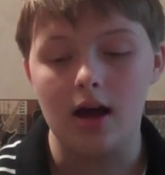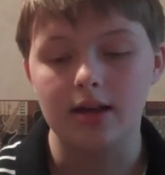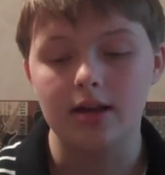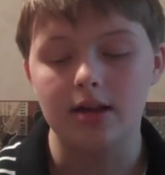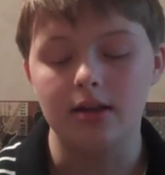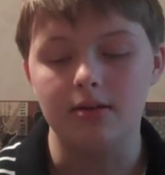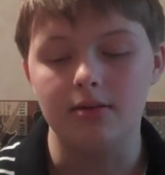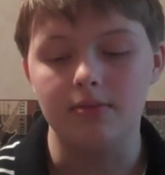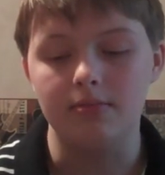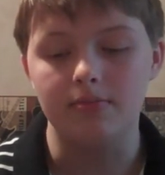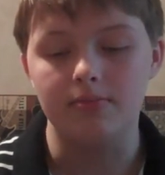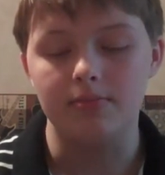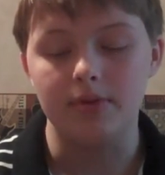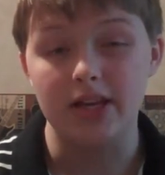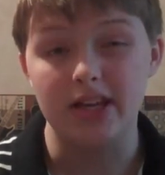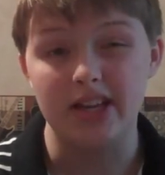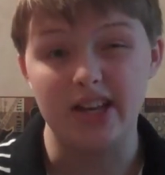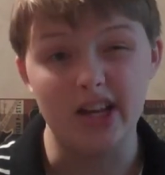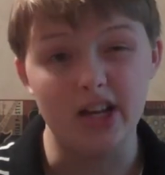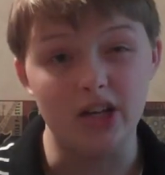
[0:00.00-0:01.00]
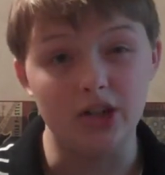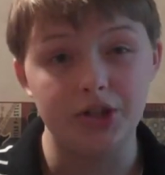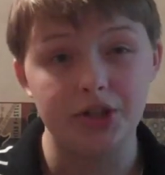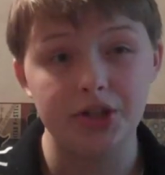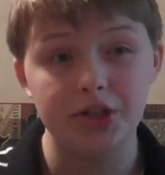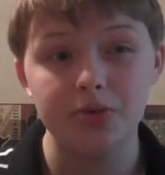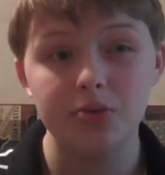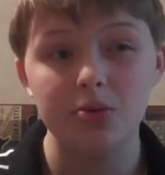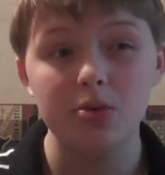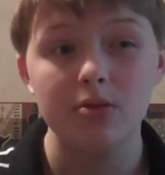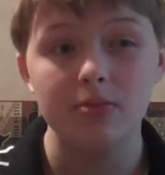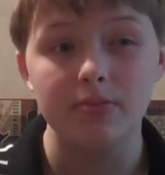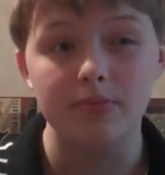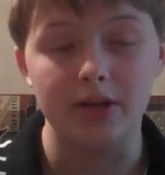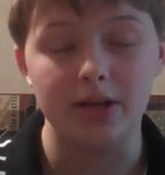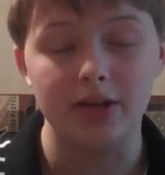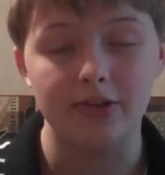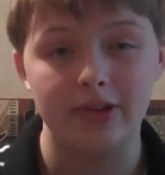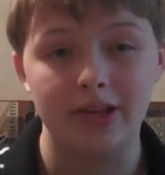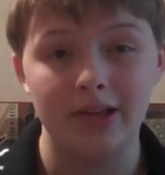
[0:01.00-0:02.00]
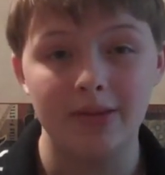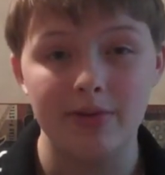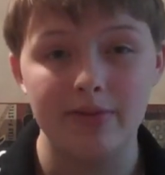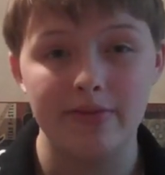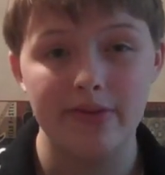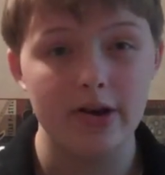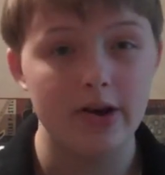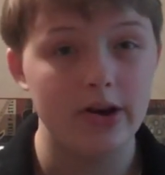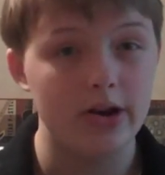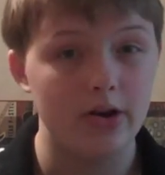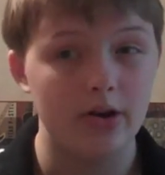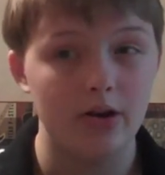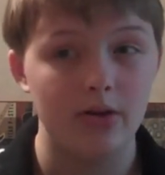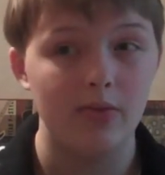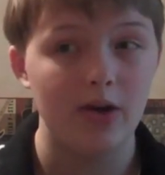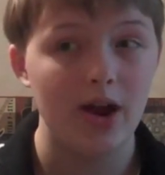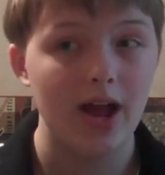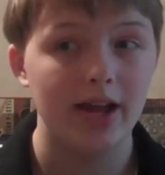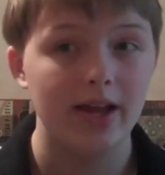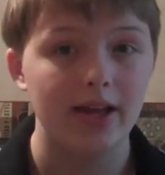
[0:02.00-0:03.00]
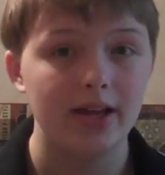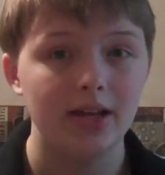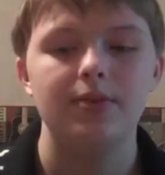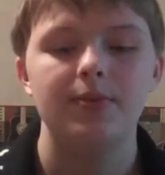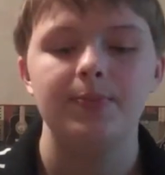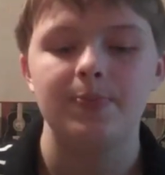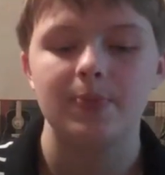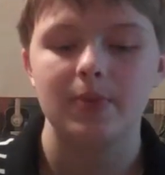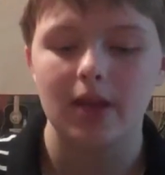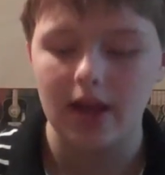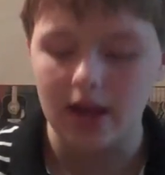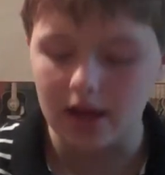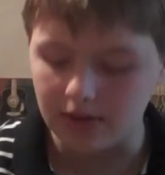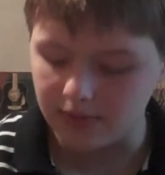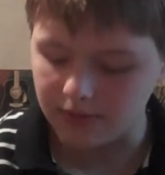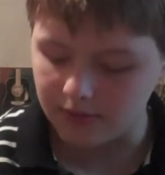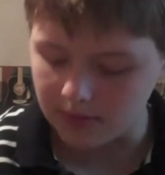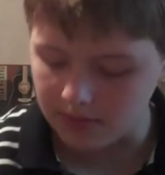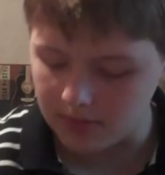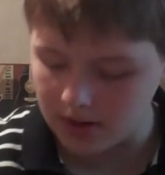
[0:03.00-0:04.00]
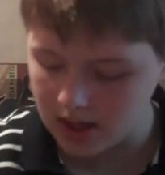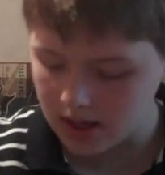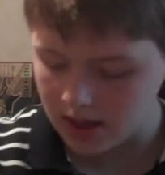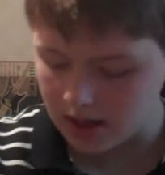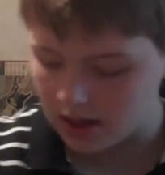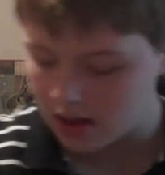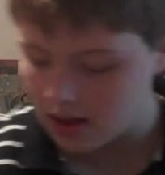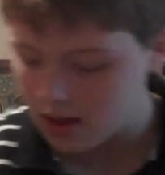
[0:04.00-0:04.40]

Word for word: can be an issue because it can be very nerve-wracking. And for me,